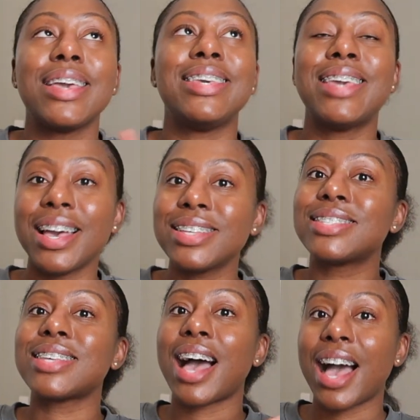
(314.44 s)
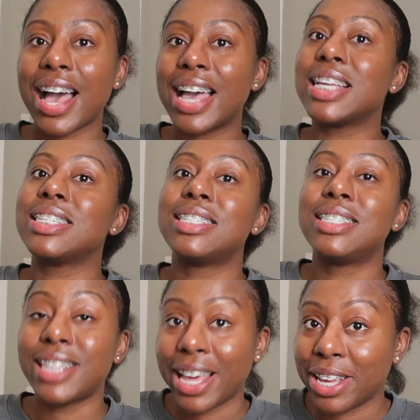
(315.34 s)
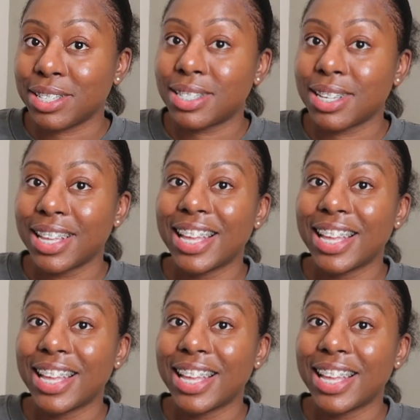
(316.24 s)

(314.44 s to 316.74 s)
Yes, I said it.